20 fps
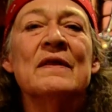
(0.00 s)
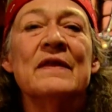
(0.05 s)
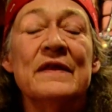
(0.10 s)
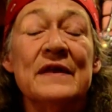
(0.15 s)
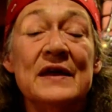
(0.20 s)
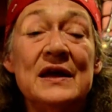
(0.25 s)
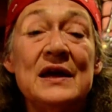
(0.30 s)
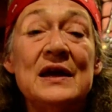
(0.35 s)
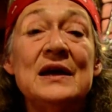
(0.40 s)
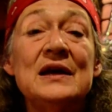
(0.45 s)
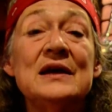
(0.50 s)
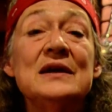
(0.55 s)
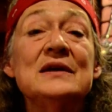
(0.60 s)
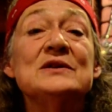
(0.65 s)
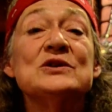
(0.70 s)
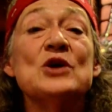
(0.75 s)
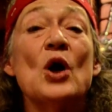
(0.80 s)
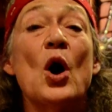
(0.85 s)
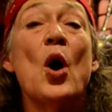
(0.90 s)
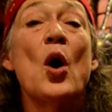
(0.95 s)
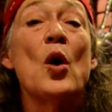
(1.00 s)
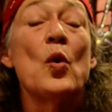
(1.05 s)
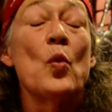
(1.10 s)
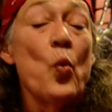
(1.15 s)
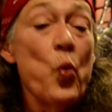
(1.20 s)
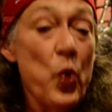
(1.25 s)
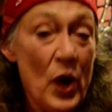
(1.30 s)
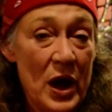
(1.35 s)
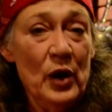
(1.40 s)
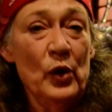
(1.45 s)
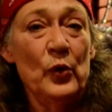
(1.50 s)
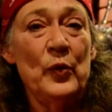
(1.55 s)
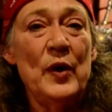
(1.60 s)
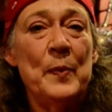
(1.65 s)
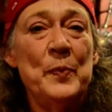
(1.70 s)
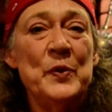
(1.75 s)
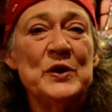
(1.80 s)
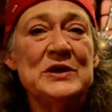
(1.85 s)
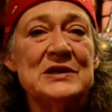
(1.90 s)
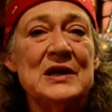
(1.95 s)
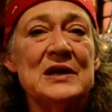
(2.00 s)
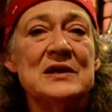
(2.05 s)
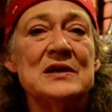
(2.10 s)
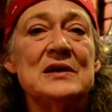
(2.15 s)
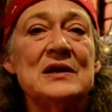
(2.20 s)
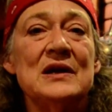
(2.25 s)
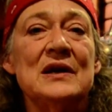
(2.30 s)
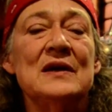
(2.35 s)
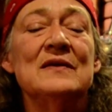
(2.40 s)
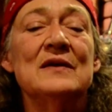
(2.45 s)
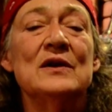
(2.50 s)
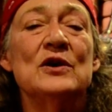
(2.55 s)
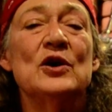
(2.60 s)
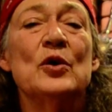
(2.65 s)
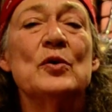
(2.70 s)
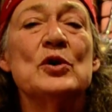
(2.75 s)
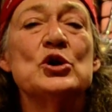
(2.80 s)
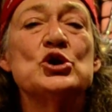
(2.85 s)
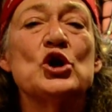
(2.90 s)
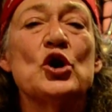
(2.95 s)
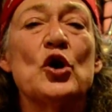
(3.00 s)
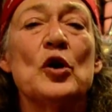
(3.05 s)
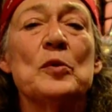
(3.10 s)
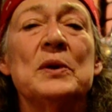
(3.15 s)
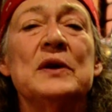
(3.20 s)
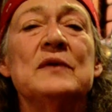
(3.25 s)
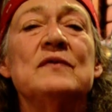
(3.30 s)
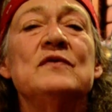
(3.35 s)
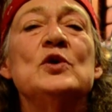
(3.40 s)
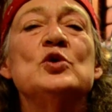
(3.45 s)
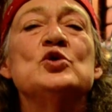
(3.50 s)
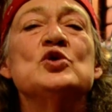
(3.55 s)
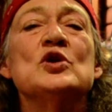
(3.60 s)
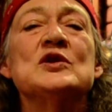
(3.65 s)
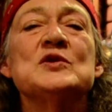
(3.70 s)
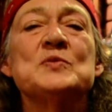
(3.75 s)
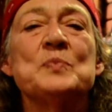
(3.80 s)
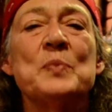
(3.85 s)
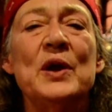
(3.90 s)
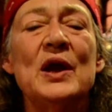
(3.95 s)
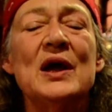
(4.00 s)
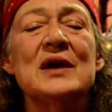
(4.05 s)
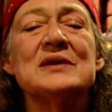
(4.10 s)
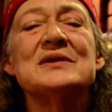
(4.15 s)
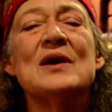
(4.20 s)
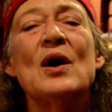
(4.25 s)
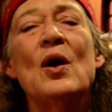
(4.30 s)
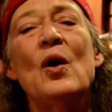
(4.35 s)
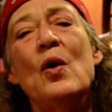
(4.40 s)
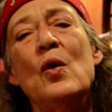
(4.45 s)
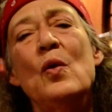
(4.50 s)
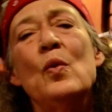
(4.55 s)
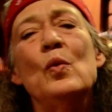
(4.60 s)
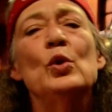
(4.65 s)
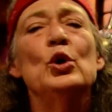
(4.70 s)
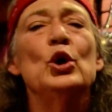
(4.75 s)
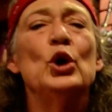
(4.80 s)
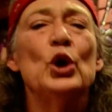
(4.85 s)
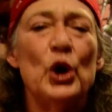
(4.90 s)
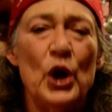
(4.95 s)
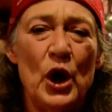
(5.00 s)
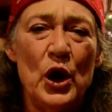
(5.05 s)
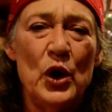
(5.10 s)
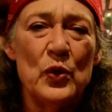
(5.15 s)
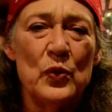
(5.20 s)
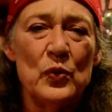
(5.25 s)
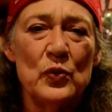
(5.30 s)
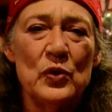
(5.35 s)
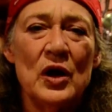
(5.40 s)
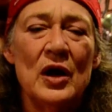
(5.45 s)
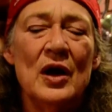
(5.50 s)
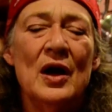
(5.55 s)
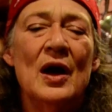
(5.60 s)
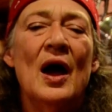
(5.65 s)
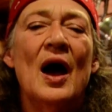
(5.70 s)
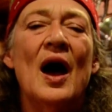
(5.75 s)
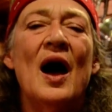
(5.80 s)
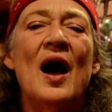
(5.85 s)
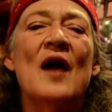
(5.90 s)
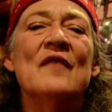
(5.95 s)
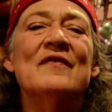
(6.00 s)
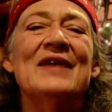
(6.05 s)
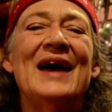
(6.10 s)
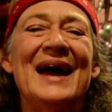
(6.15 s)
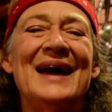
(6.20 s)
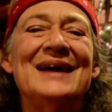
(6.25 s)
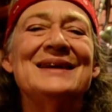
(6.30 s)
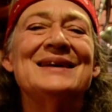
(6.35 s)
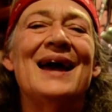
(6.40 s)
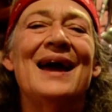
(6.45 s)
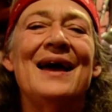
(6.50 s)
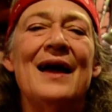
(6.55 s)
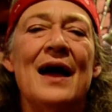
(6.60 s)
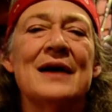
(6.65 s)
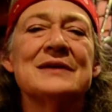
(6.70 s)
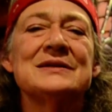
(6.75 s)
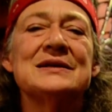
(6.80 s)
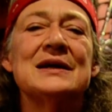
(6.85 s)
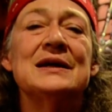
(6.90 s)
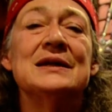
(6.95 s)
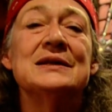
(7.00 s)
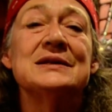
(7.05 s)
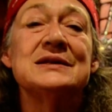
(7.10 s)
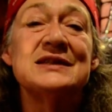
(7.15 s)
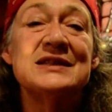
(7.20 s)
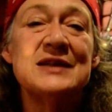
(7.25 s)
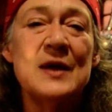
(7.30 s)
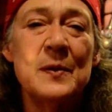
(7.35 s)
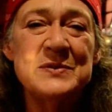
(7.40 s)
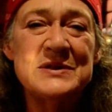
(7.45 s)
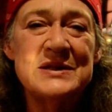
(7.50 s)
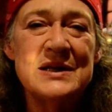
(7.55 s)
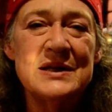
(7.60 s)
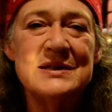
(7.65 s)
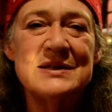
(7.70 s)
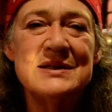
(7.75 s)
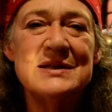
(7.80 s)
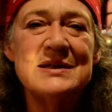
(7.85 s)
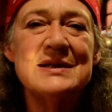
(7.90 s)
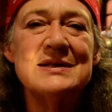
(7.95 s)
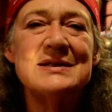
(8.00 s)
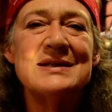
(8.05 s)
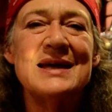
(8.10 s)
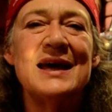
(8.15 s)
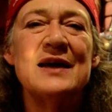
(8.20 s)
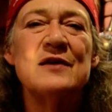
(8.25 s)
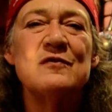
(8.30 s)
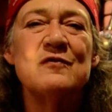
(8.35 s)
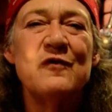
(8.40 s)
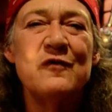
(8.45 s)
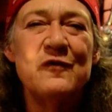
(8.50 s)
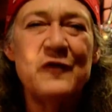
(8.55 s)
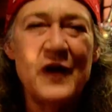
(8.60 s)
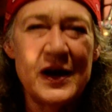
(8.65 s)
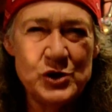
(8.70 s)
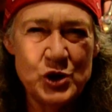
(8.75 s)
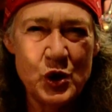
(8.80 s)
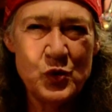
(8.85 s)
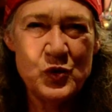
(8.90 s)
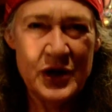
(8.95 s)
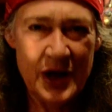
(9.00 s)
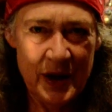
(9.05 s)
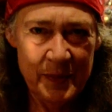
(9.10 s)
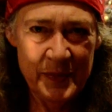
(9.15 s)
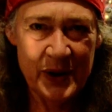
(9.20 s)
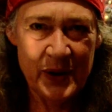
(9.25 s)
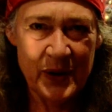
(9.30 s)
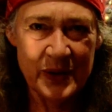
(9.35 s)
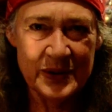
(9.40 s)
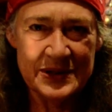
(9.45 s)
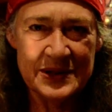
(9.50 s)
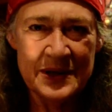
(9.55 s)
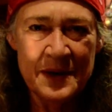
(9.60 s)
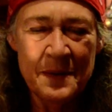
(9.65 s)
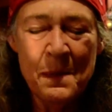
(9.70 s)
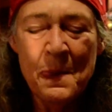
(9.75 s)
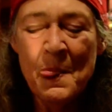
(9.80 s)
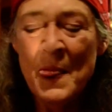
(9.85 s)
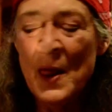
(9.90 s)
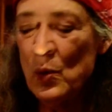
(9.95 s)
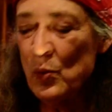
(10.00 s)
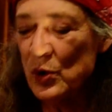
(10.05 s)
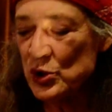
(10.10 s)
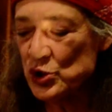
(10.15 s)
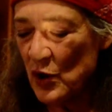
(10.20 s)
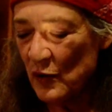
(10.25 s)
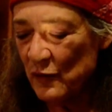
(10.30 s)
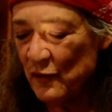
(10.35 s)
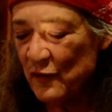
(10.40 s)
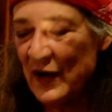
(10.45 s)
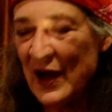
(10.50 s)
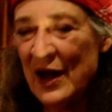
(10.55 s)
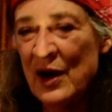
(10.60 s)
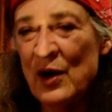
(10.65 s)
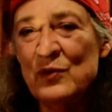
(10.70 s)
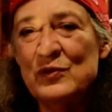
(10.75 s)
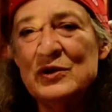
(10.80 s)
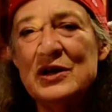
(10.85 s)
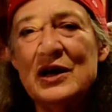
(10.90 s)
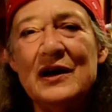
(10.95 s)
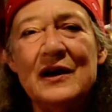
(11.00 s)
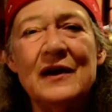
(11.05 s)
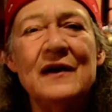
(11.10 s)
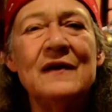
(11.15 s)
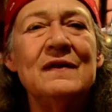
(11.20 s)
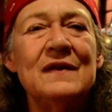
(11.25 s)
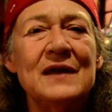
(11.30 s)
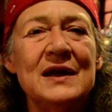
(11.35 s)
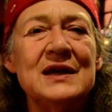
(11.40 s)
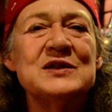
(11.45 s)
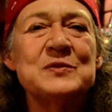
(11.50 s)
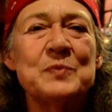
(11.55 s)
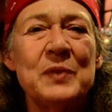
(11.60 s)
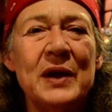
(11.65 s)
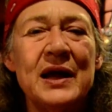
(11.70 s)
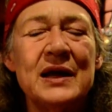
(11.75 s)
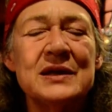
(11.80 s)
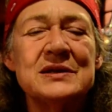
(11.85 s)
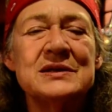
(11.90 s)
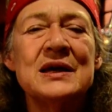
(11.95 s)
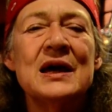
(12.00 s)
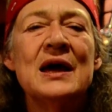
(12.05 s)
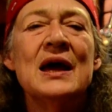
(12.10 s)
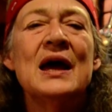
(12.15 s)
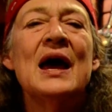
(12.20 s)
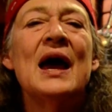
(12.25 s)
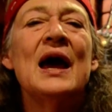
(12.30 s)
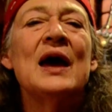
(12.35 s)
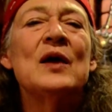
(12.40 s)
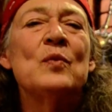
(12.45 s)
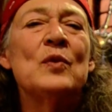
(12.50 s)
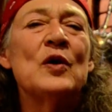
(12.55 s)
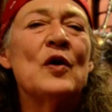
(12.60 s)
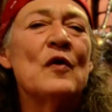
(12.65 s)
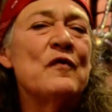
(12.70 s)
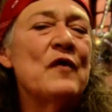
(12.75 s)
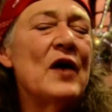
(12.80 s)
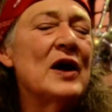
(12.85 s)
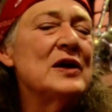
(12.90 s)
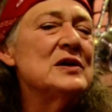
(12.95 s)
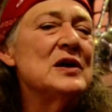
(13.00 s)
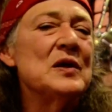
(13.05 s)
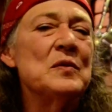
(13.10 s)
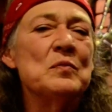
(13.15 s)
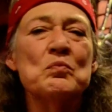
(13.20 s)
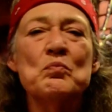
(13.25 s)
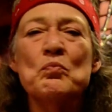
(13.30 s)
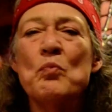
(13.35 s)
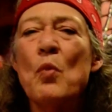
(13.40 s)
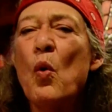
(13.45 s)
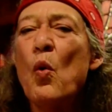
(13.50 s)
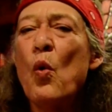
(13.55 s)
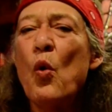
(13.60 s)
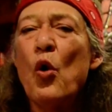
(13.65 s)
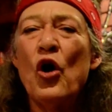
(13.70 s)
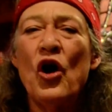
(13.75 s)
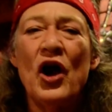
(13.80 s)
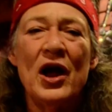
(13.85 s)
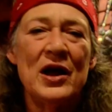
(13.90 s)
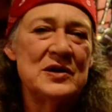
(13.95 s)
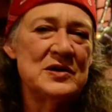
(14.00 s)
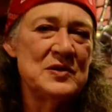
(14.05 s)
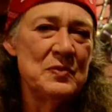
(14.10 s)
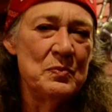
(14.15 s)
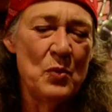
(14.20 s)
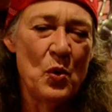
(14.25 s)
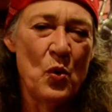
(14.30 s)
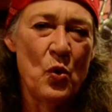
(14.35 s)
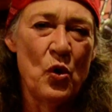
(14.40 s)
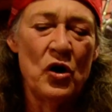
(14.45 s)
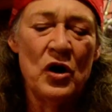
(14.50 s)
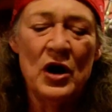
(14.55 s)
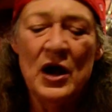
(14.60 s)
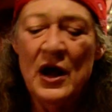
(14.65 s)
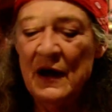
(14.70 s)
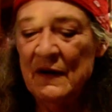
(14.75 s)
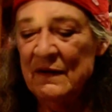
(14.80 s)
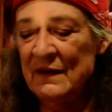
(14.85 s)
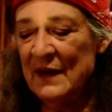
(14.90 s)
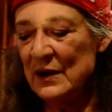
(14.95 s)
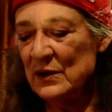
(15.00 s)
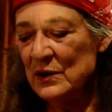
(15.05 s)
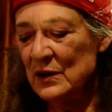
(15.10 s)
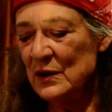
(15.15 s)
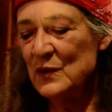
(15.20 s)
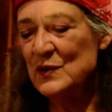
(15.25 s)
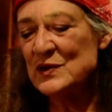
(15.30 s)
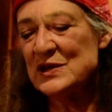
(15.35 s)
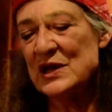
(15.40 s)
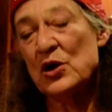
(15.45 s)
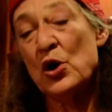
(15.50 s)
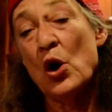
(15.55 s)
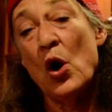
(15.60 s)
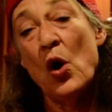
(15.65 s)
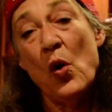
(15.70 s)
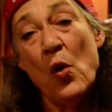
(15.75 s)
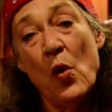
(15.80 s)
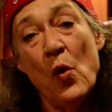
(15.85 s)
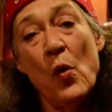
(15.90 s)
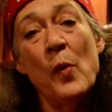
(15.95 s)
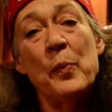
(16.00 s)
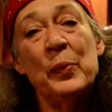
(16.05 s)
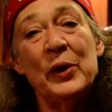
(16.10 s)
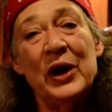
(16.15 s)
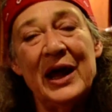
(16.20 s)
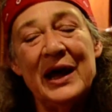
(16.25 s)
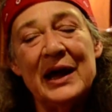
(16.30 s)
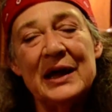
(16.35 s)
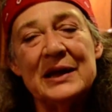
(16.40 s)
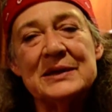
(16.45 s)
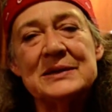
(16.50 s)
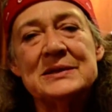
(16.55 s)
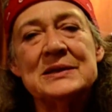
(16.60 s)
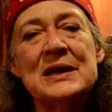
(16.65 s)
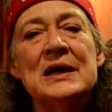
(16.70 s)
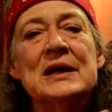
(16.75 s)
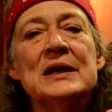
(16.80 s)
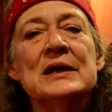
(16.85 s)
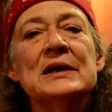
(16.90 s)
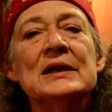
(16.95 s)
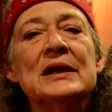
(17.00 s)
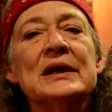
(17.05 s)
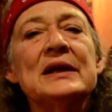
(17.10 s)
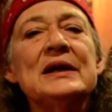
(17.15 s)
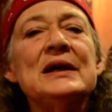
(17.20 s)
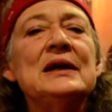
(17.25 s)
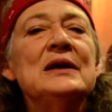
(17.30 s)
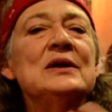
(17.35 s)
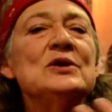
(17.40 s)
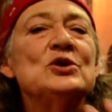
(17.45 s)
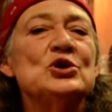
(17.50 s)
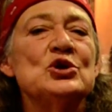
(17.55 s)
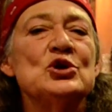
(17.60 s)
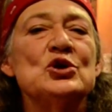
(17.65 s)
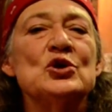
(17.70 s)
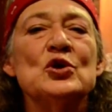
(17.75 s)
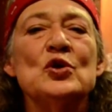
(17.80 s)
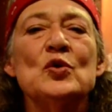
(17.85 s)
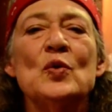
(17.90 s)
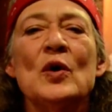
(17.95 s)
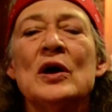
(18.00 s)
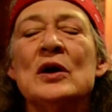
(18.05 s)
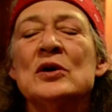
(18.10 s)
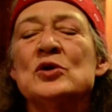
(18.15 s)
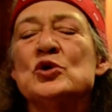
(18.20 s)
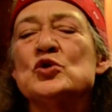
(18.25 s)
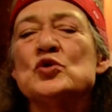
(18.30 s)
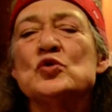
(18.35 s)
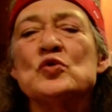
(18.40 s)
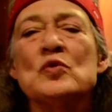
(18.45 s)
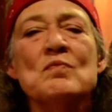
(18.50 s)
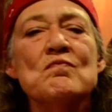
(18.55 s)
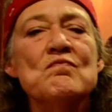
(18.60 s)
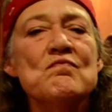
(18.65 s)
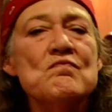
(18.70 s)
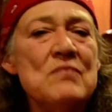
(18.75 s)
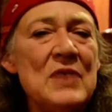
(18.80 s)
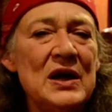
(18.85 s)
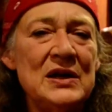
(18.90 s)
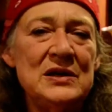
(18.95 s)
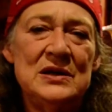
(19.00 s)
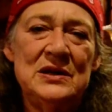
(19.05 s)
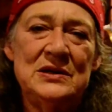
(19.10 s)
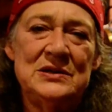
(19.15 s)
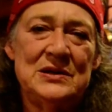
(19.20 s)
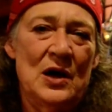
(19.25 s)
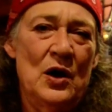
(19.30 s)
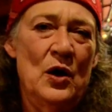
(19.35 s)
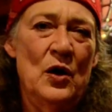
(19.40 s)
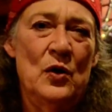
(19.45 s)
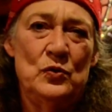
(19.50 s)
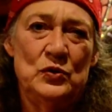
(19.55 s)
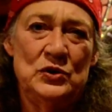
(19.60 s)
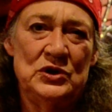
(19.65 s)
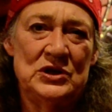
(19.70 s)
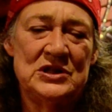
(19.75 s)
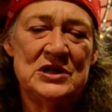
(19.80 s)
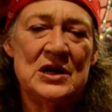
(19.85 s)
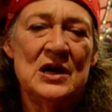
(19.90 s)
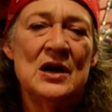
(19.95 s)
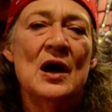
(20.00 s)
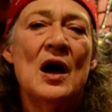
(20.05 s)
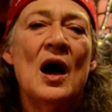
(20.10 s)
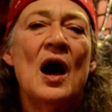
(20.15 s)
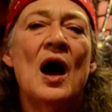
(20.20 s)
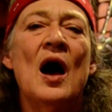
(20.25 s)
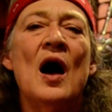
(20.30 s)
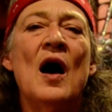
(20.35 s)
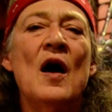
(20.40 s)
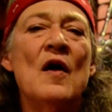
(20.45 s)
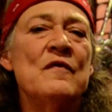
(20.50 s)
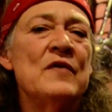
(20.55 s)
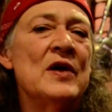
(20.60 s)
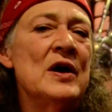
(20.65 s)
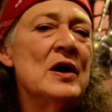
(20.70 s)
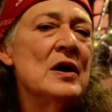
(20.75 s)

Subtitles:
these are well represented in the Nourishing Herbal Infusions, plus a whole load of antioxidant substances and phytochemicals which are found in these plants, and we are finding more and more that using whole plants leads to a tremendous host of